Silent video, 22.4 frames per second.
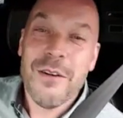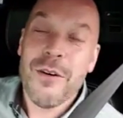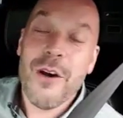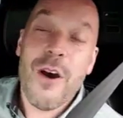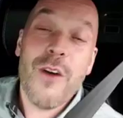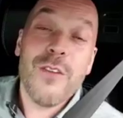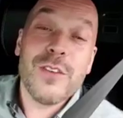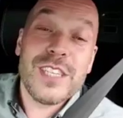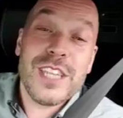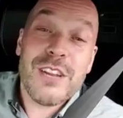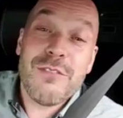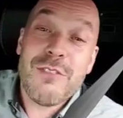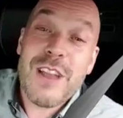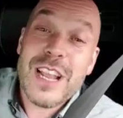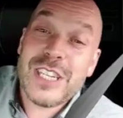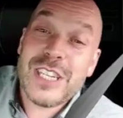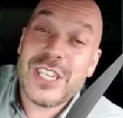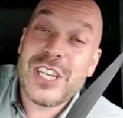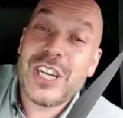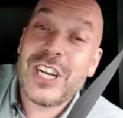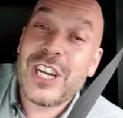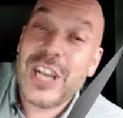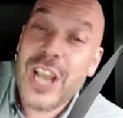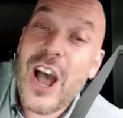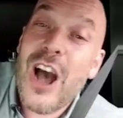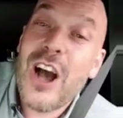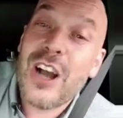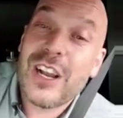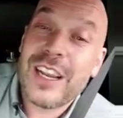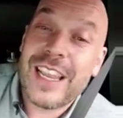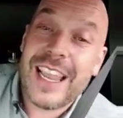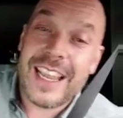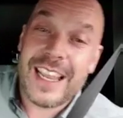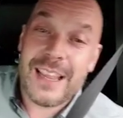Obviously, Richard
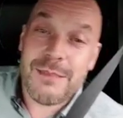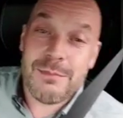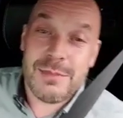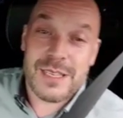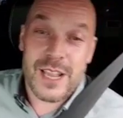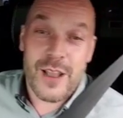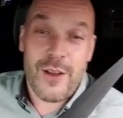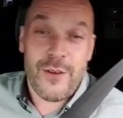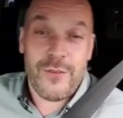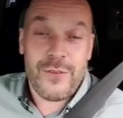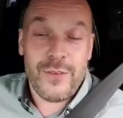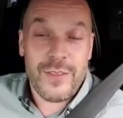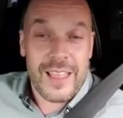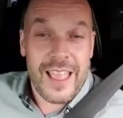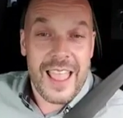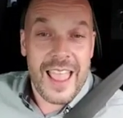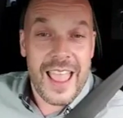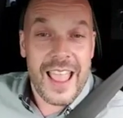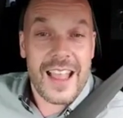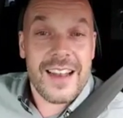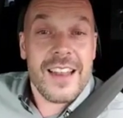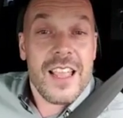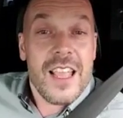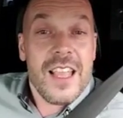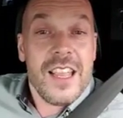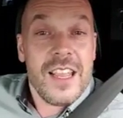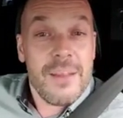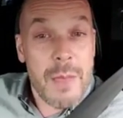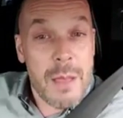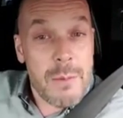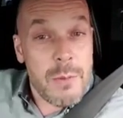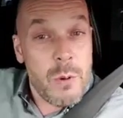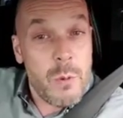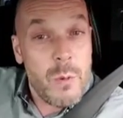can't kick himself in the head. Well, you
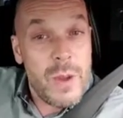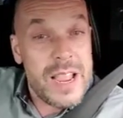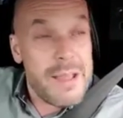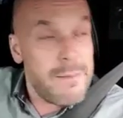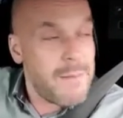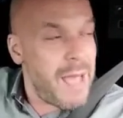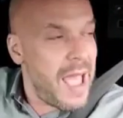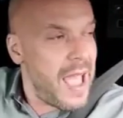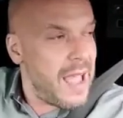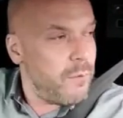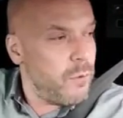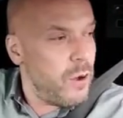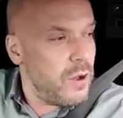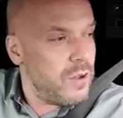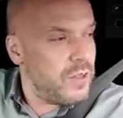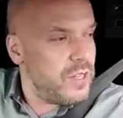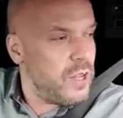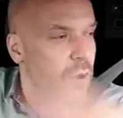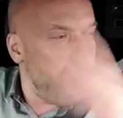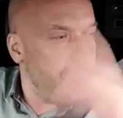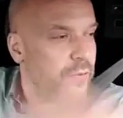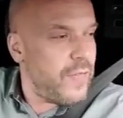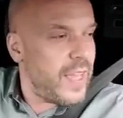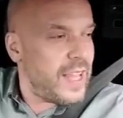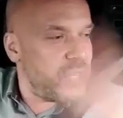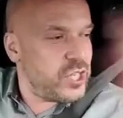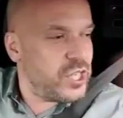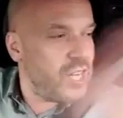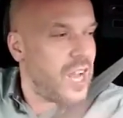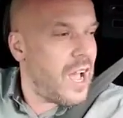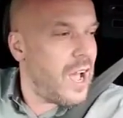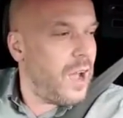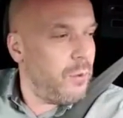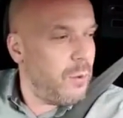remember Wee Man what, off that
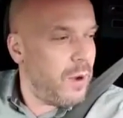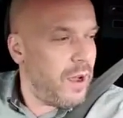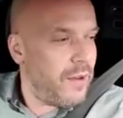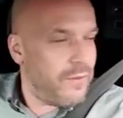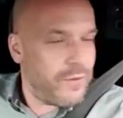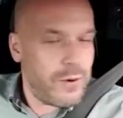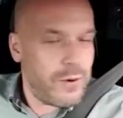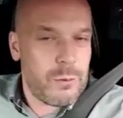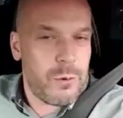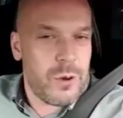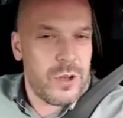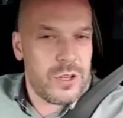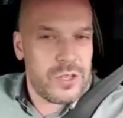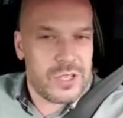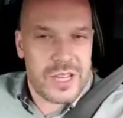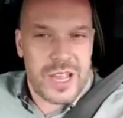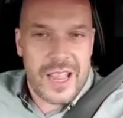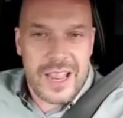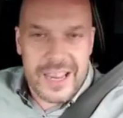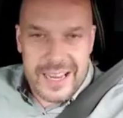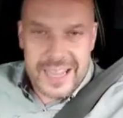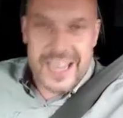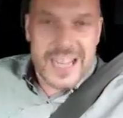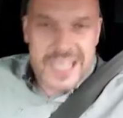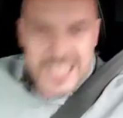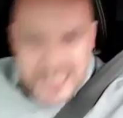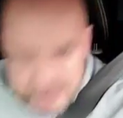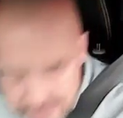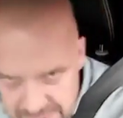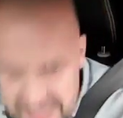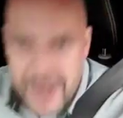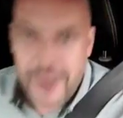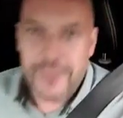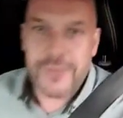show, whatever it was? Yeah, he kicks
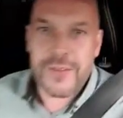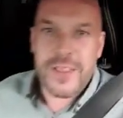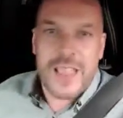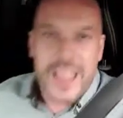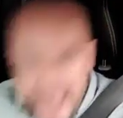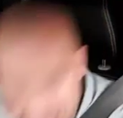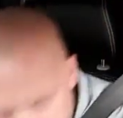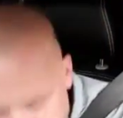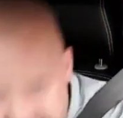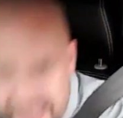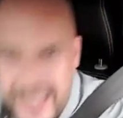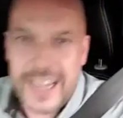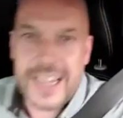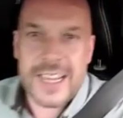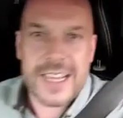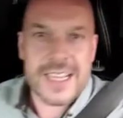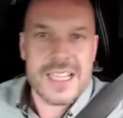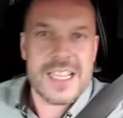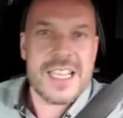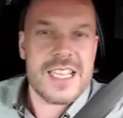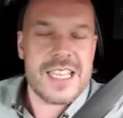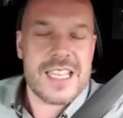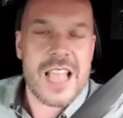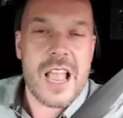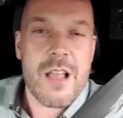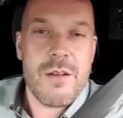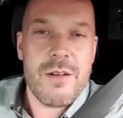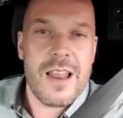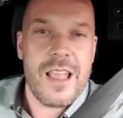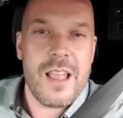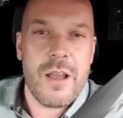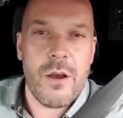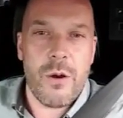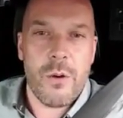himself in the head, doesn't he? Because he's so
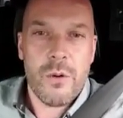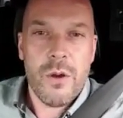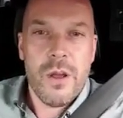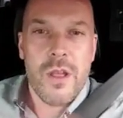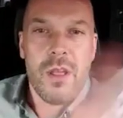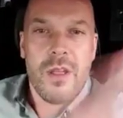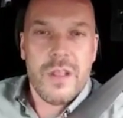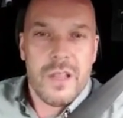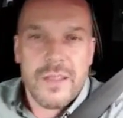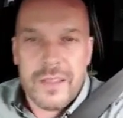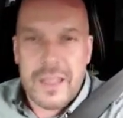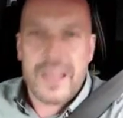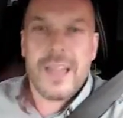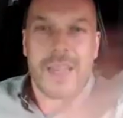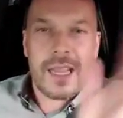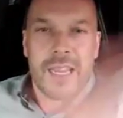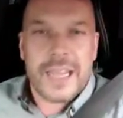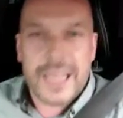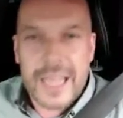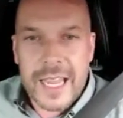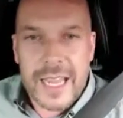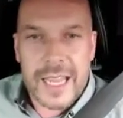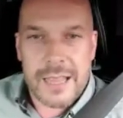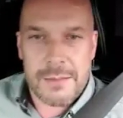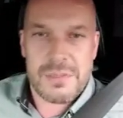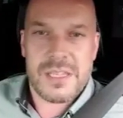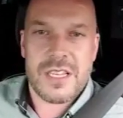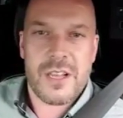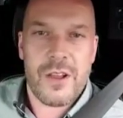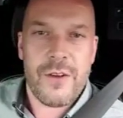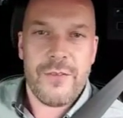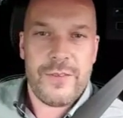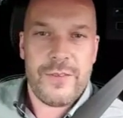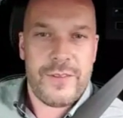little that he can kick
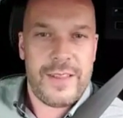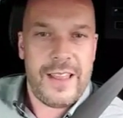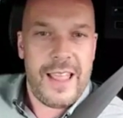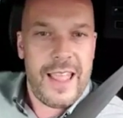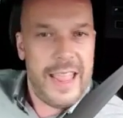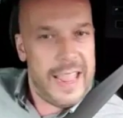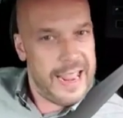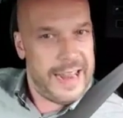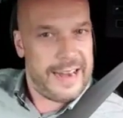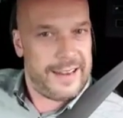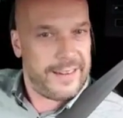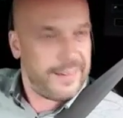himself in the head.